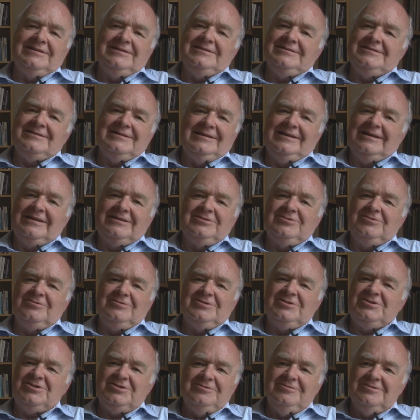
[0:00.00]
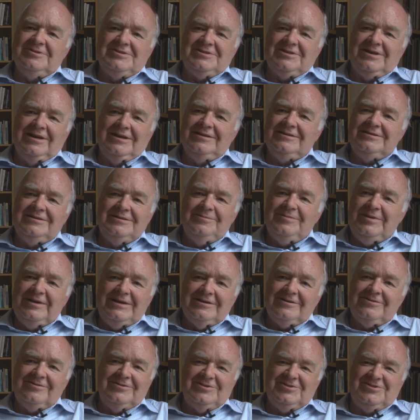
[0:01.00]
intellectual suicide to be
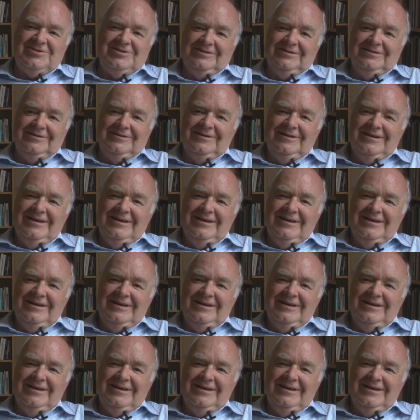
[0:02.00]
a Christian.